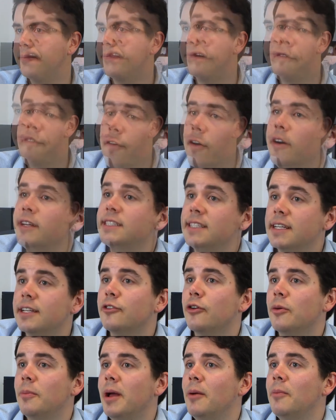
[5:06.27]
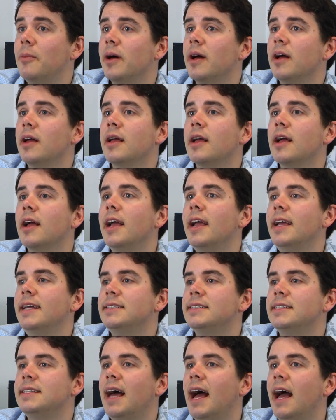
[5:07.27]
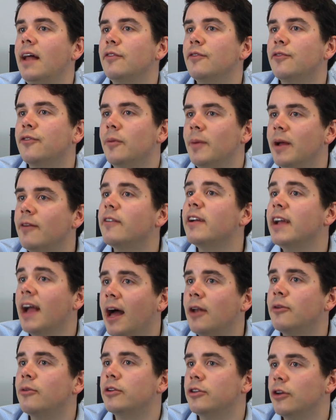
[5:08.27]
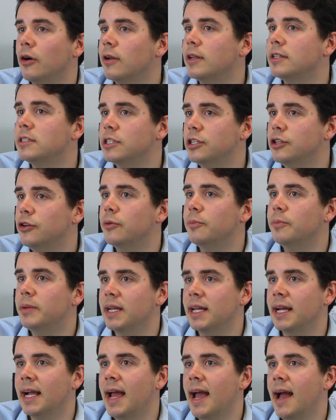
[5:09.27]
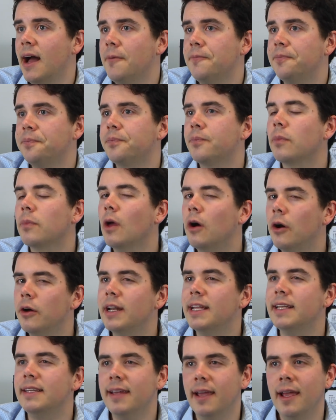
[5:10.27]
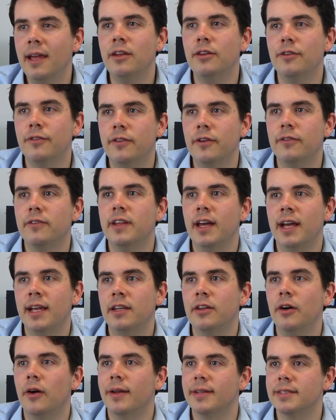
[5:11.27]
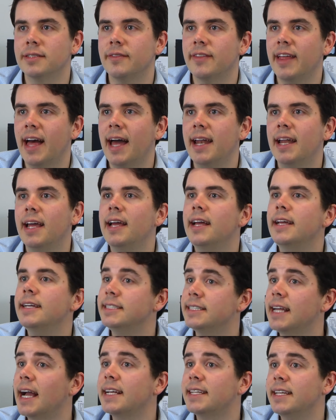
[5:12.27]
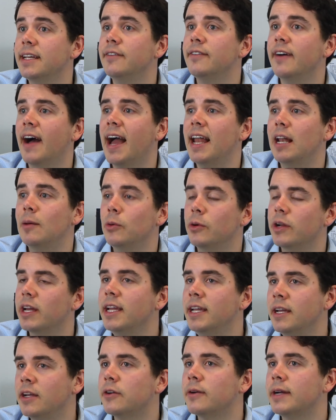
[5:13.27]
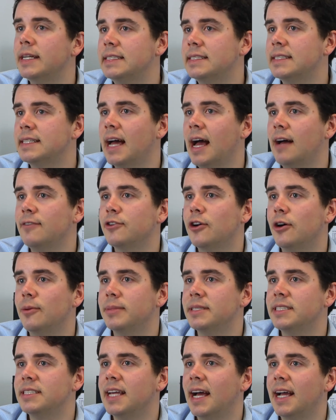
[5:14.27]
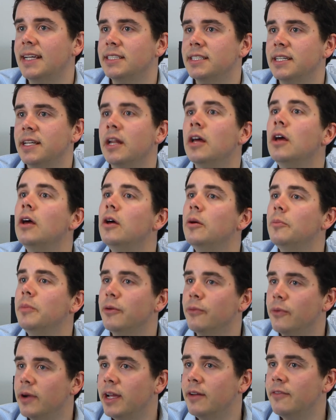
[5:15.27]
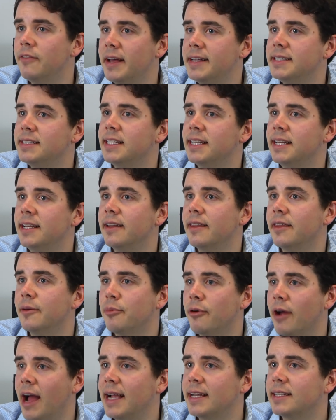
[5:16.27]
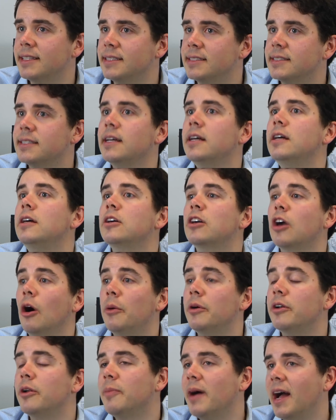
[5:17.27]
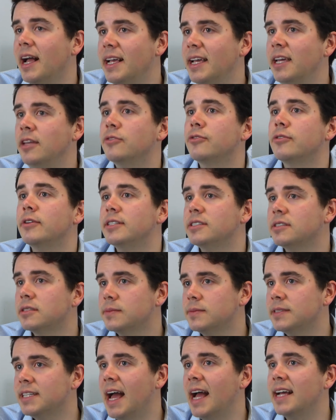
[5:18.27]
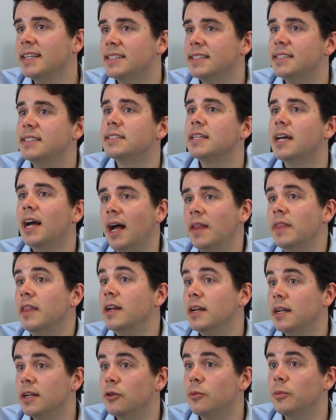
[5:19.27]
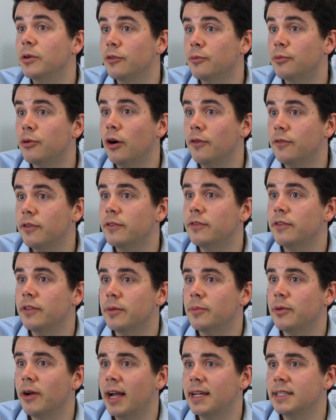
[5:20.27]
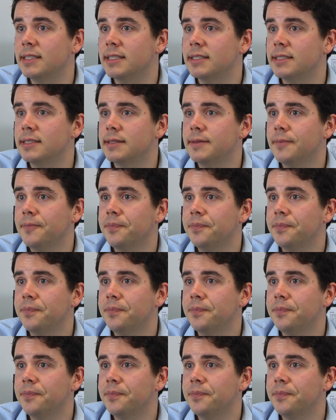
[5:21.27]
The first thing to remember is that from every $100 that you're billing out, only $10 to $15 of that is actually available to increase staff compensation, be reinvested into the practice, go on to pay interest, taxes, and then a little bit of profit for the practice.